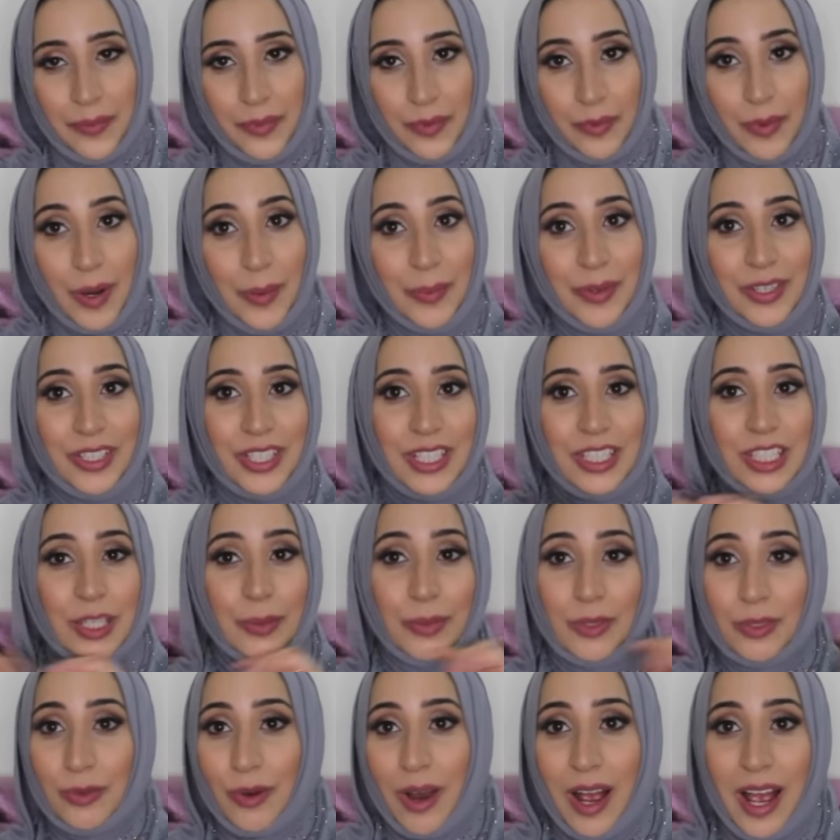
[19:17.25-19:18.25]
Remember to
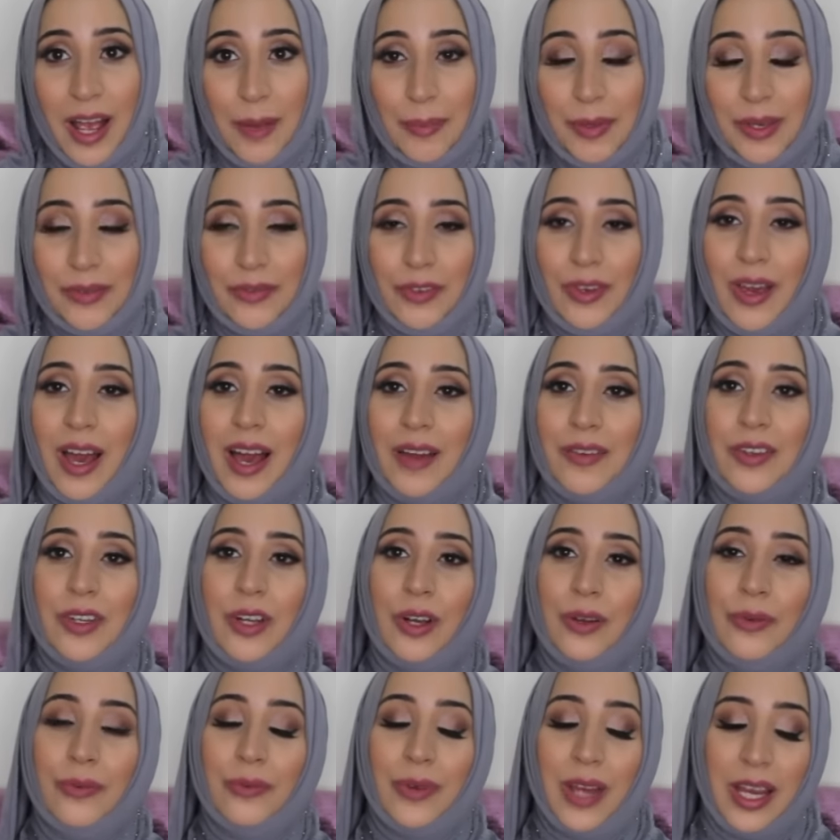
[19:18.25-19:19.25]
subscribe if you haven't
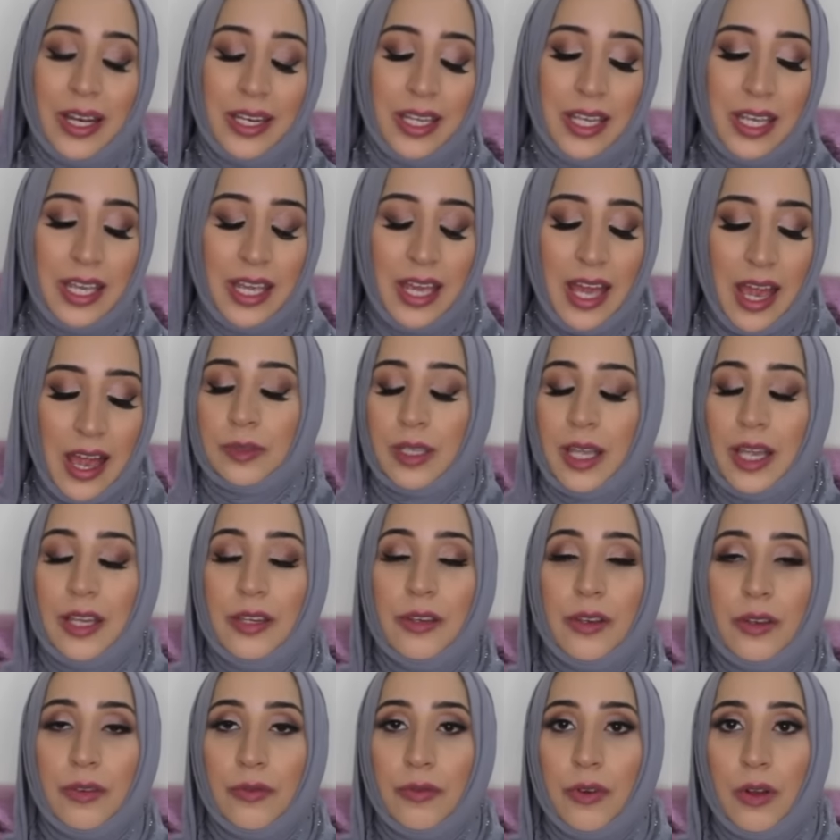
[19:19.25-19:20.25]
already, and
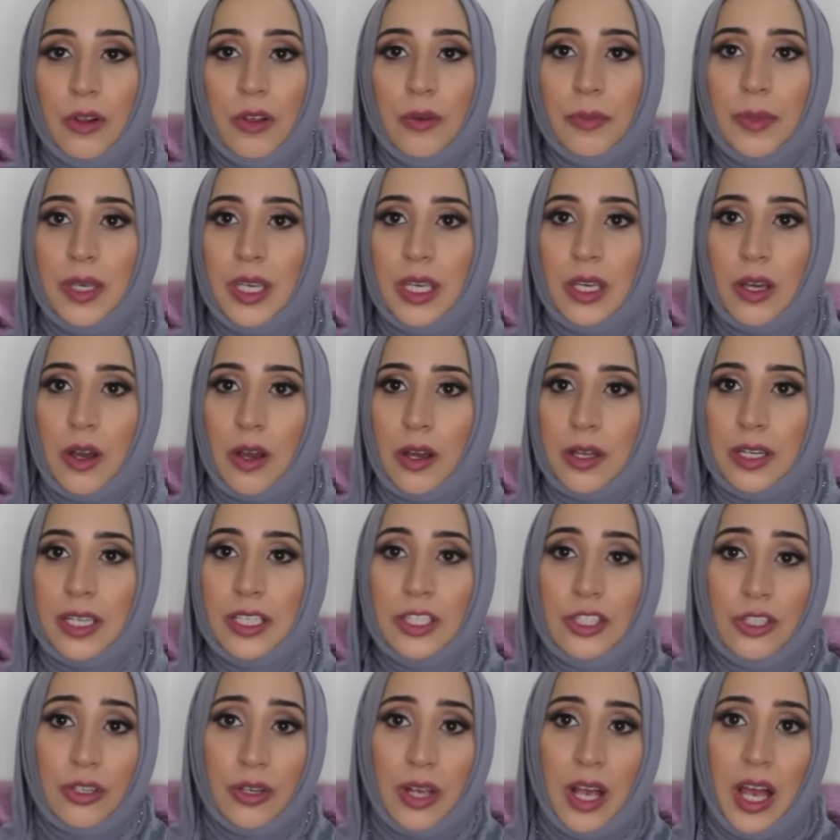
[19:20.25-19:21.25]
you can follow me on
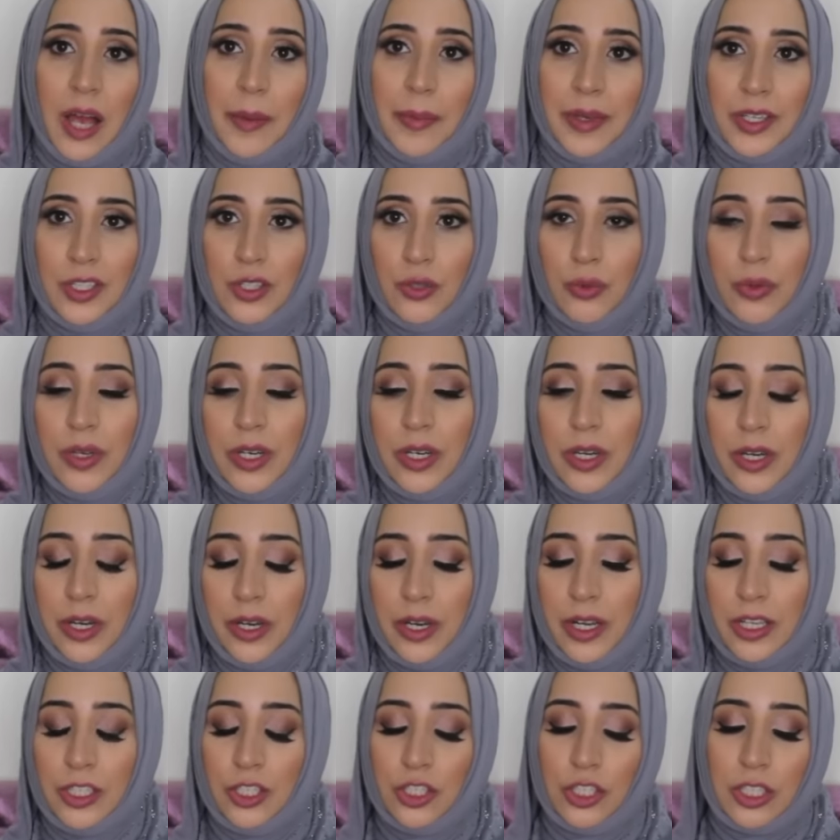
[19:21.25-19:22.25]
Instagram and
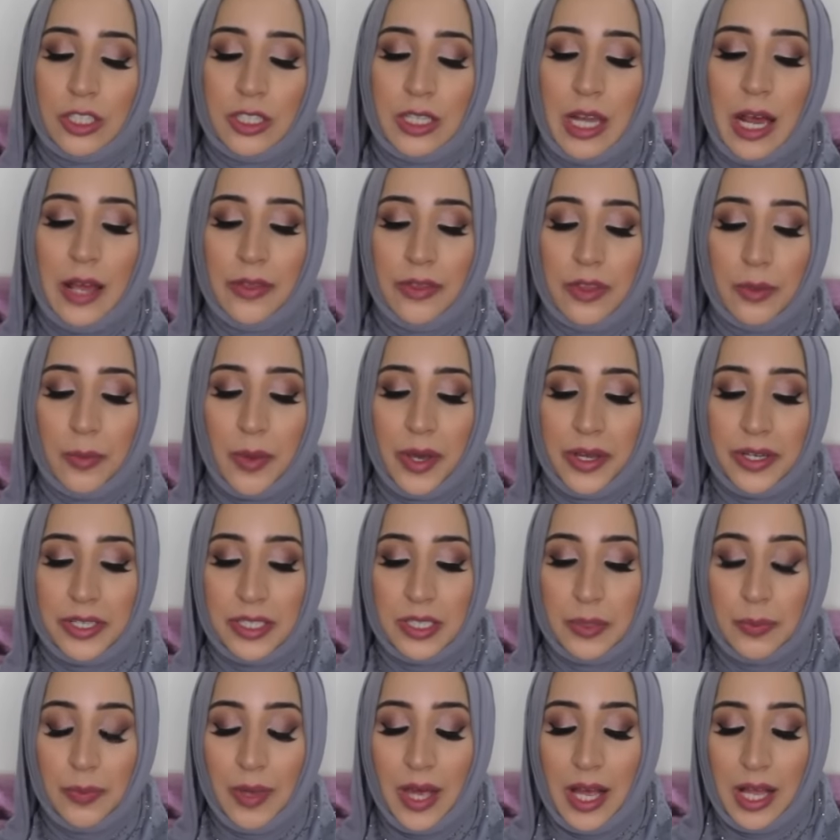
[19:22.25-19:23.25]
Twitter, it's just at the
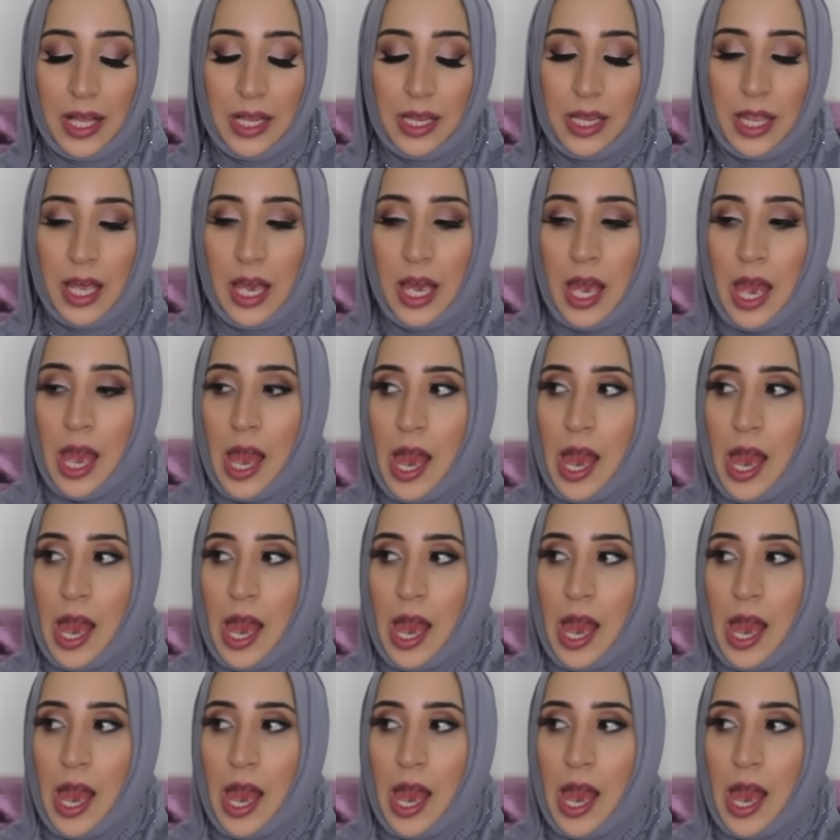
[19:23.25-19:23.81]
modest belle.